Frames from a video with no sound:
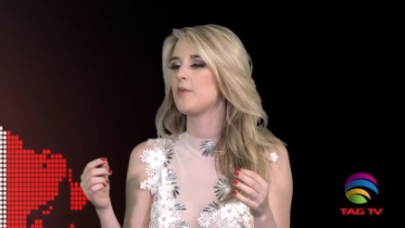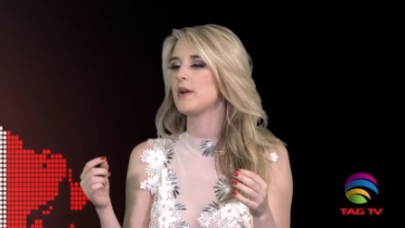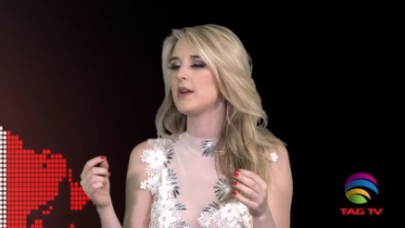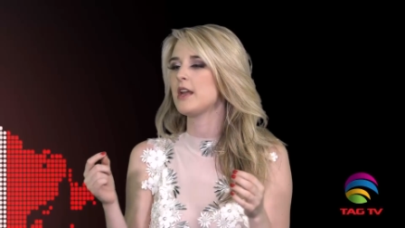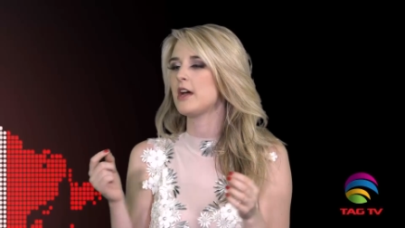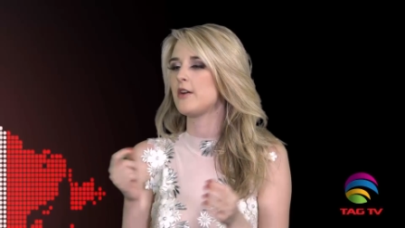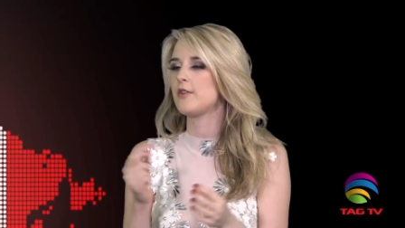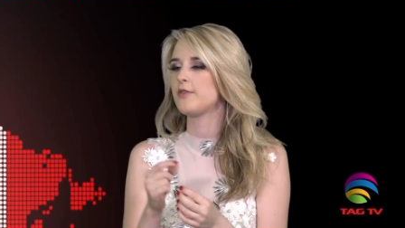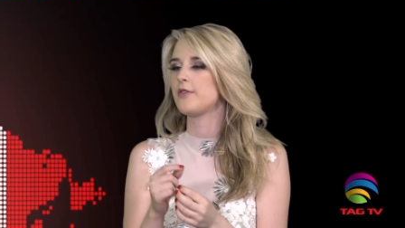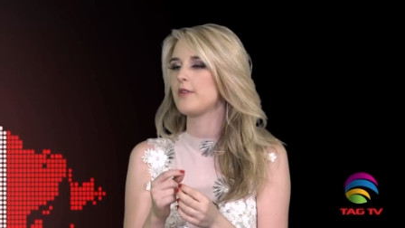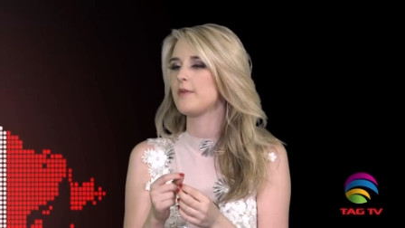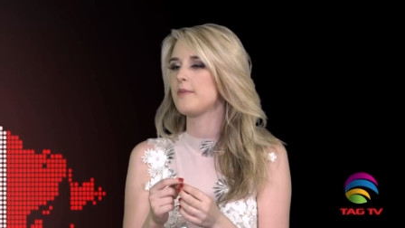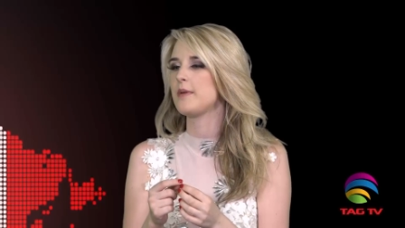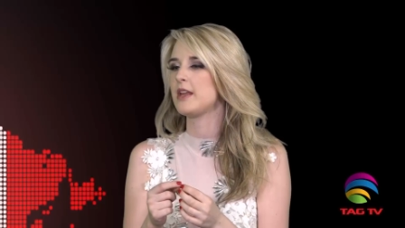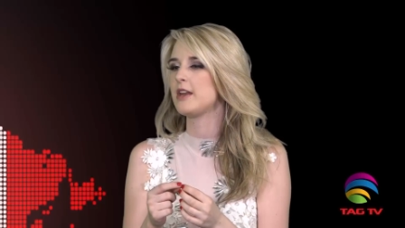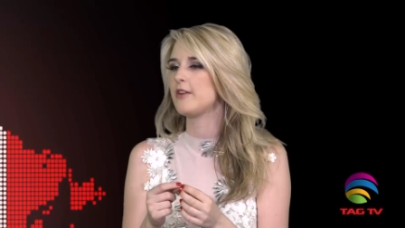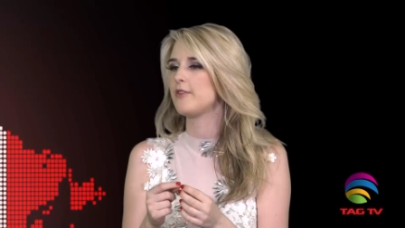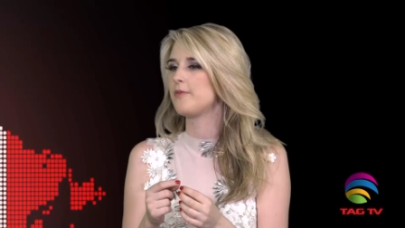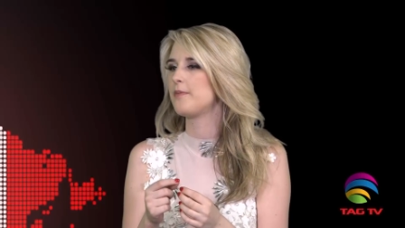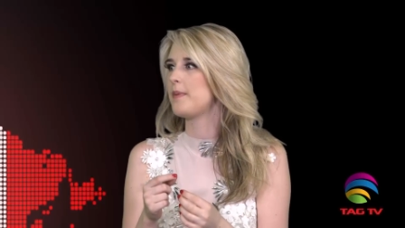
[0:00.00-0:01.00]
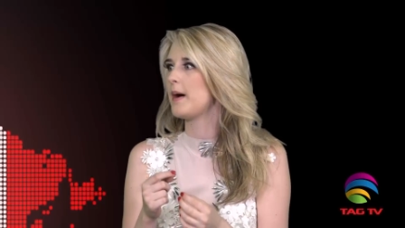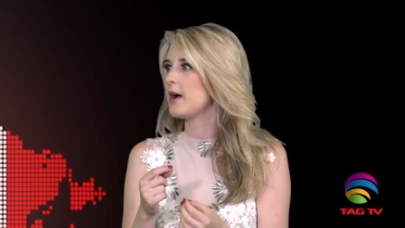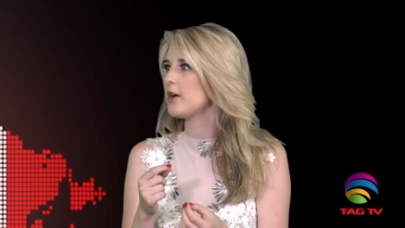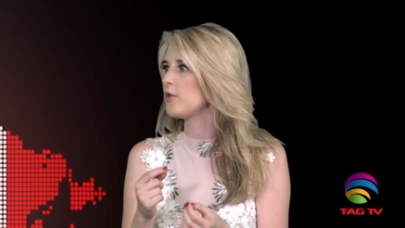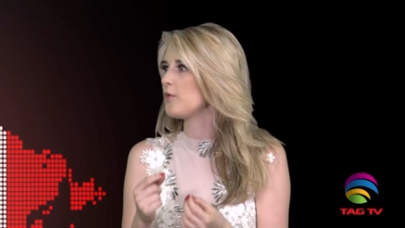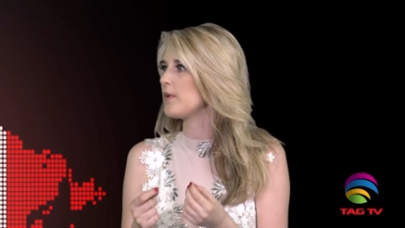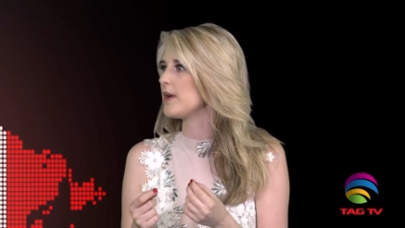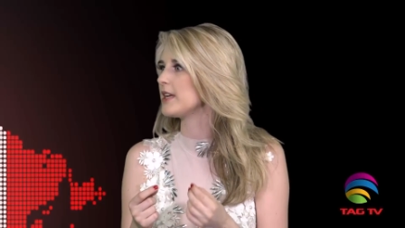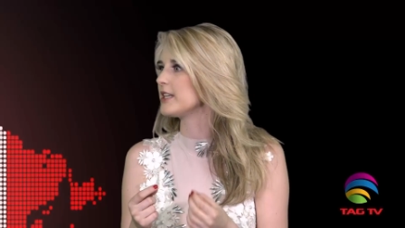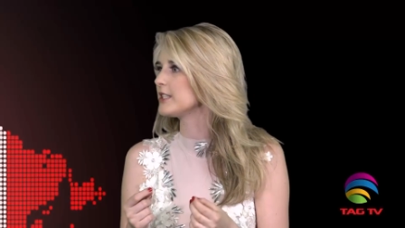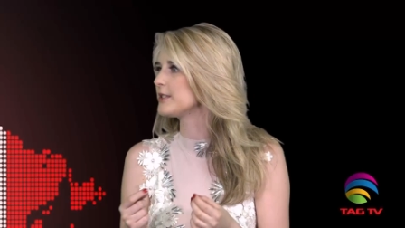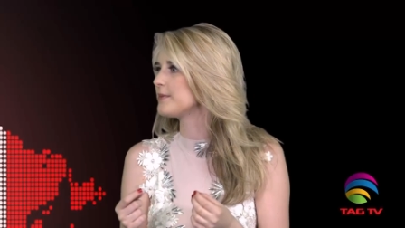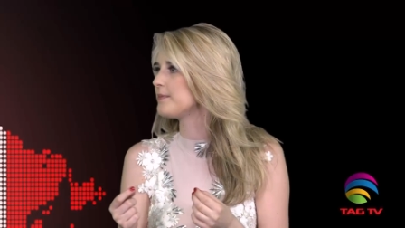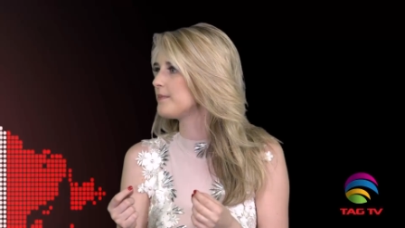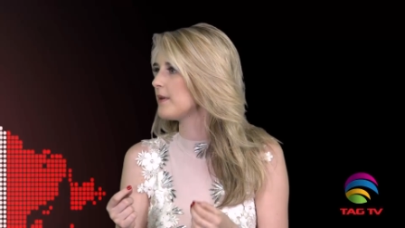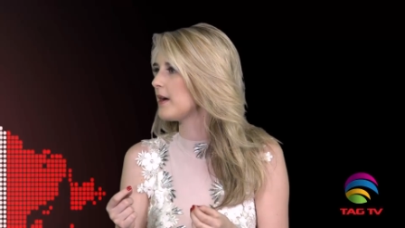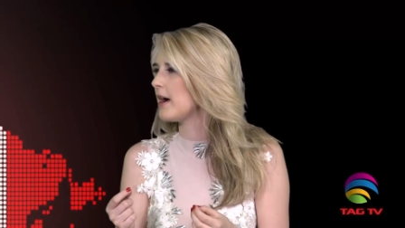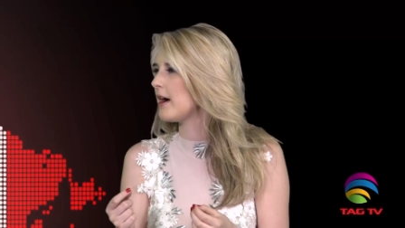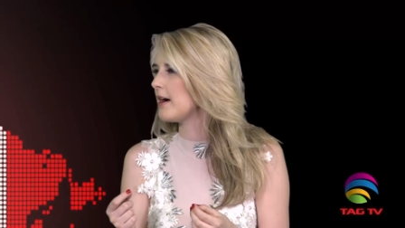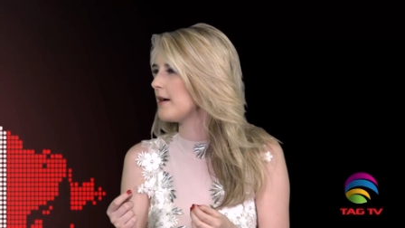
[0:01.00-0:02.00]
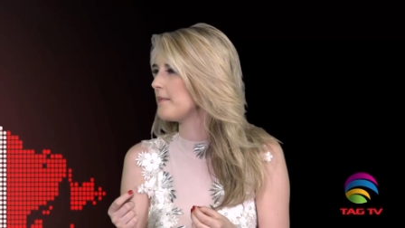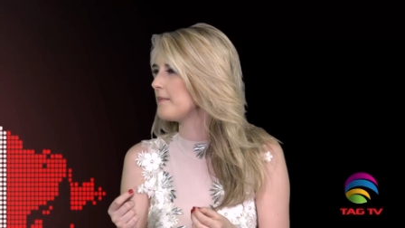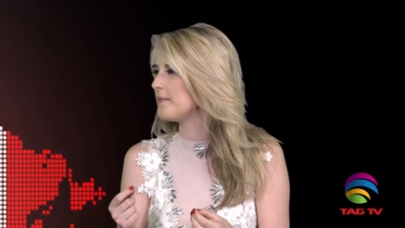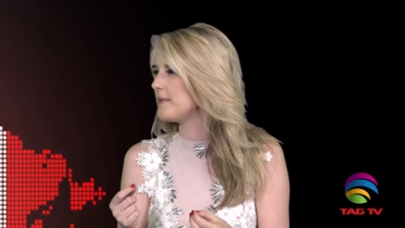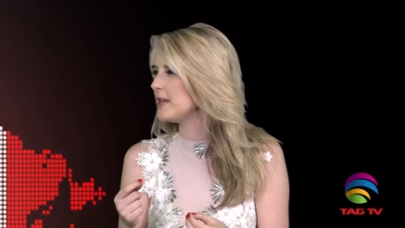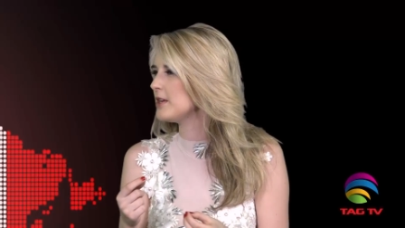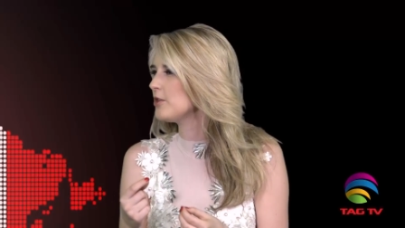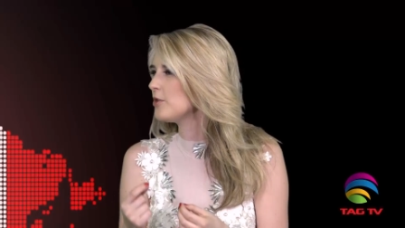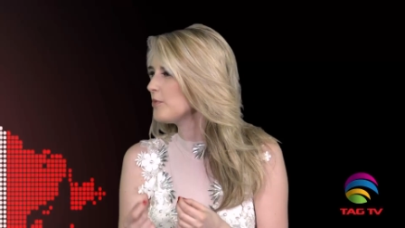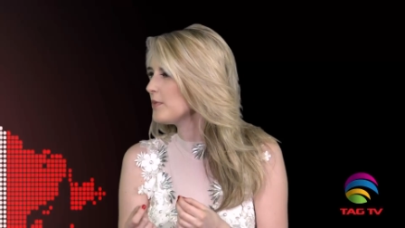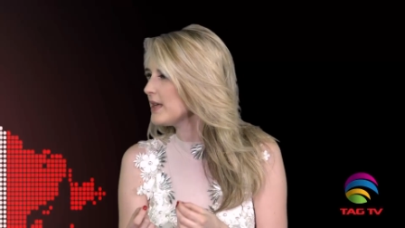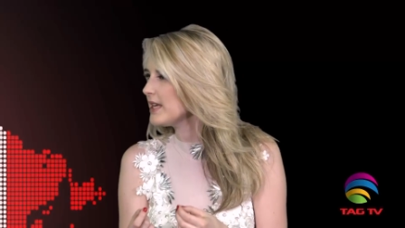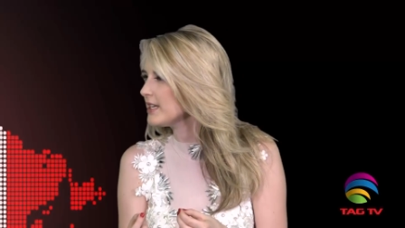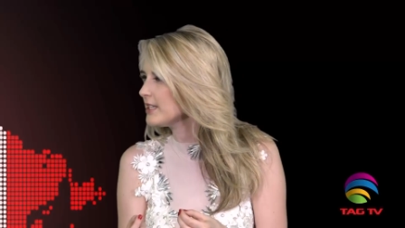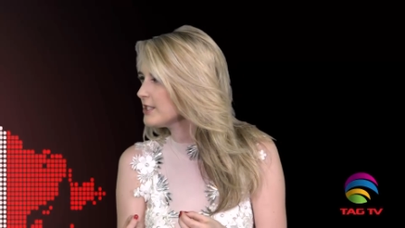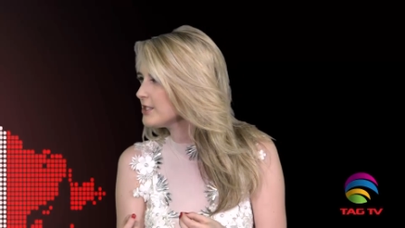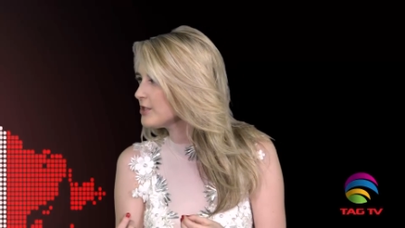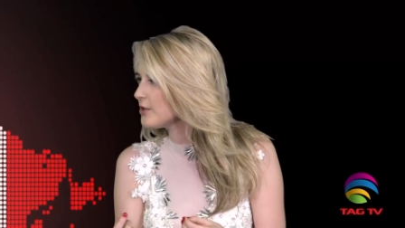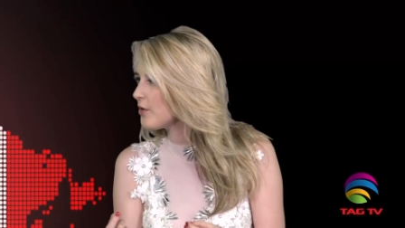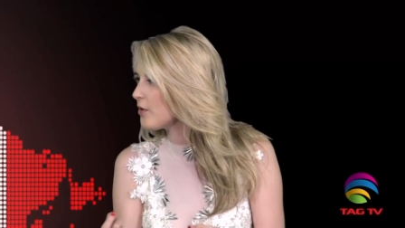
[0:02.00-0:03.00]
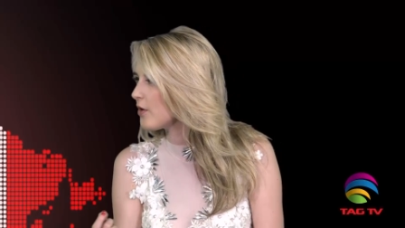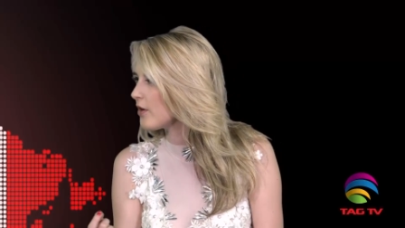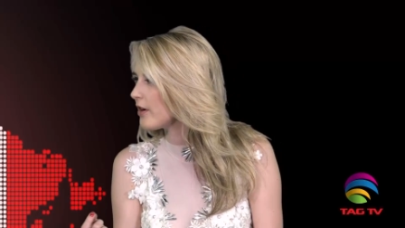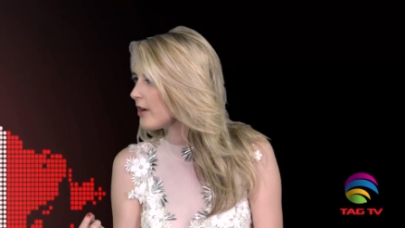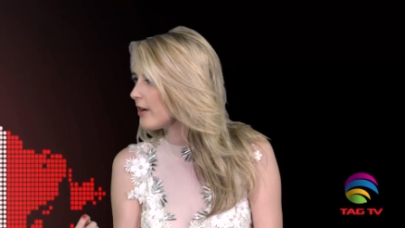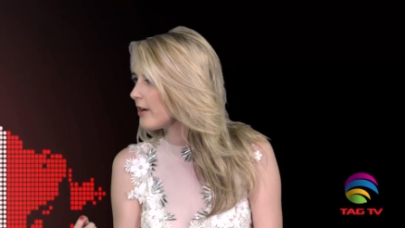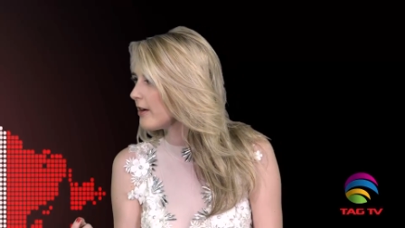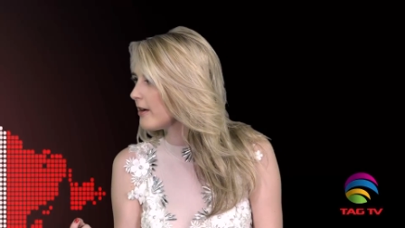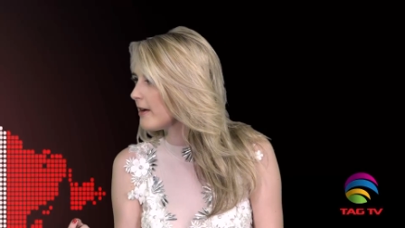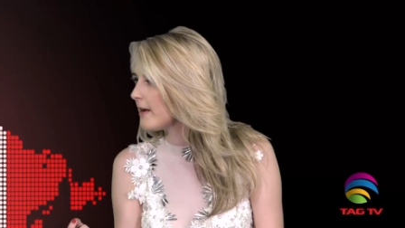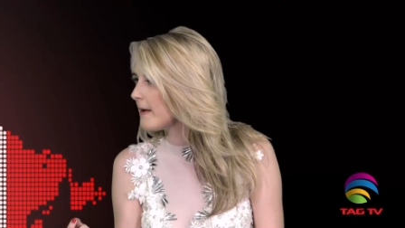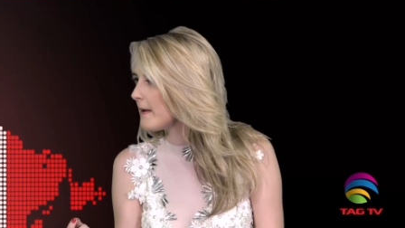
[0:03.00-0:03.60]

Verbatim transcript: one outfit made of bug wings, uh, beetle wings, or